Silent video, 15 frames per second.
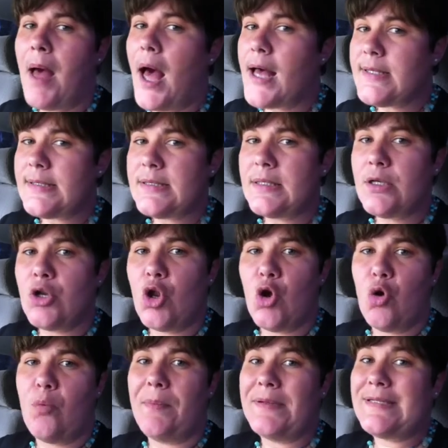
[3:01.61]
pasta,
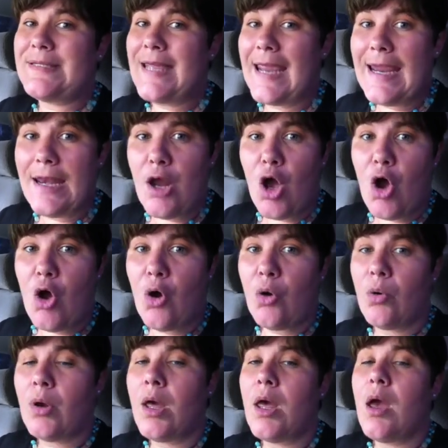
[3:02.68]
no
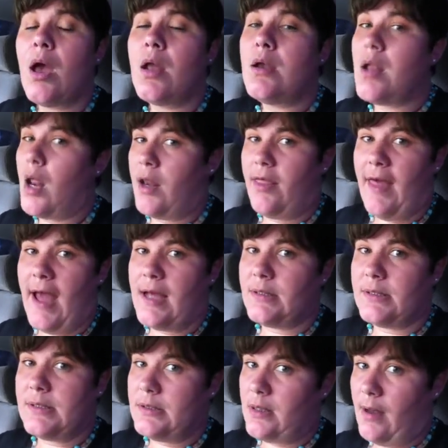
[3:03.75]
potato, none of that
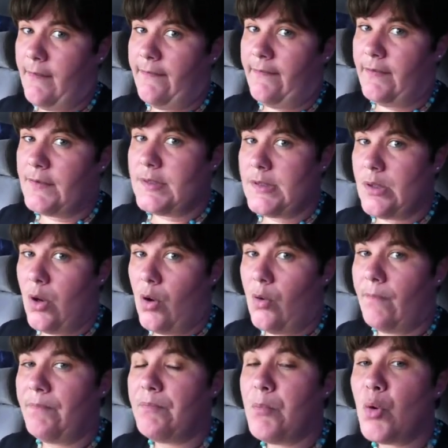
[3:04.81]
stuff. So
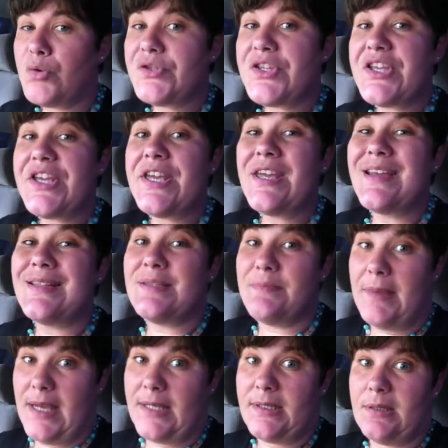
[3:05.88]
mostly it's
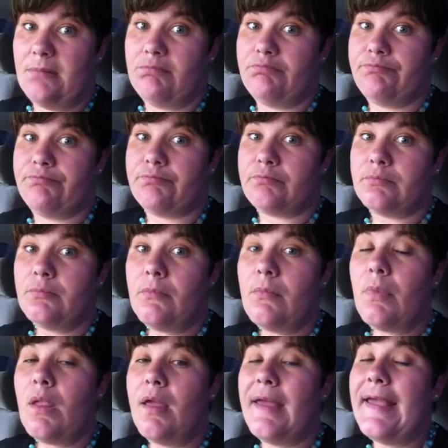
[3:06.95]
meat.
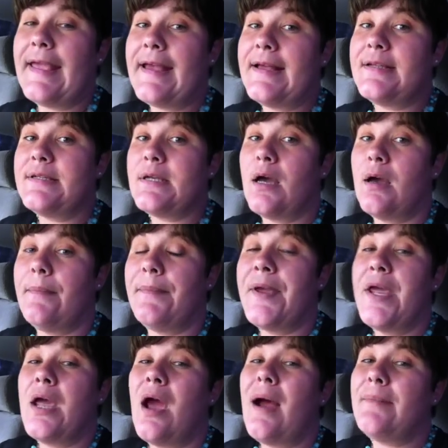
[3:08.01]
And I'm
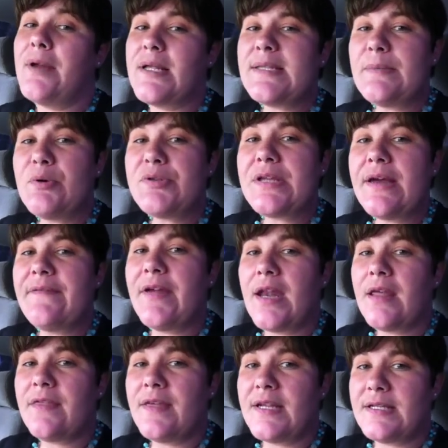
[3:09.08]
not supposed to have
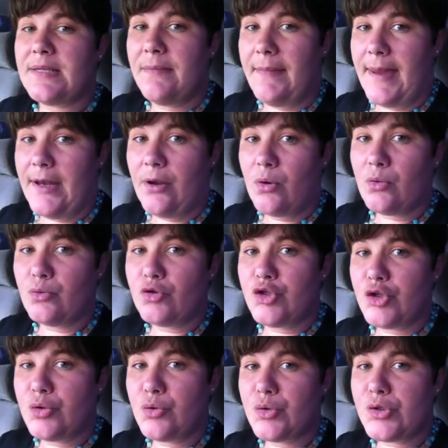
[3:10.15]
anything tomato
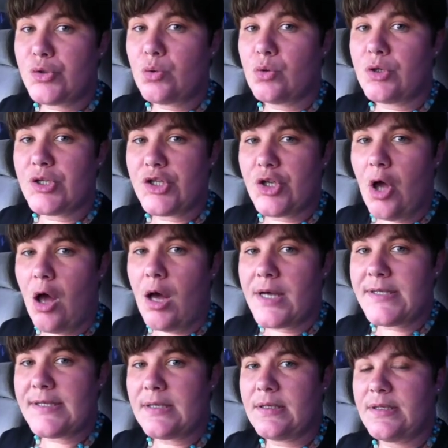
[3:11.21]
juice or
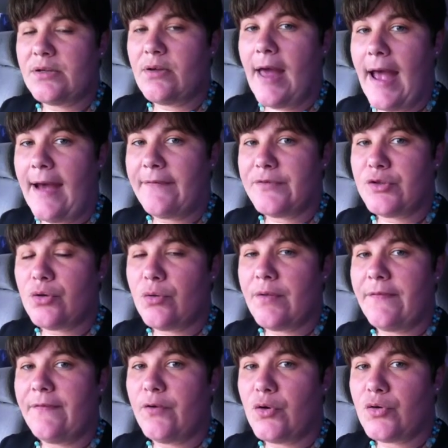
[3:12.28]
sauce until after the
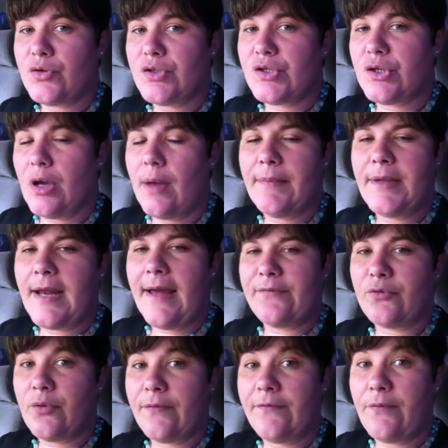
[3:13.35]

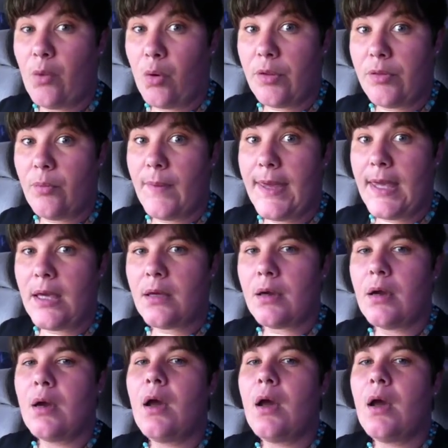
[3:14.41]
4th week.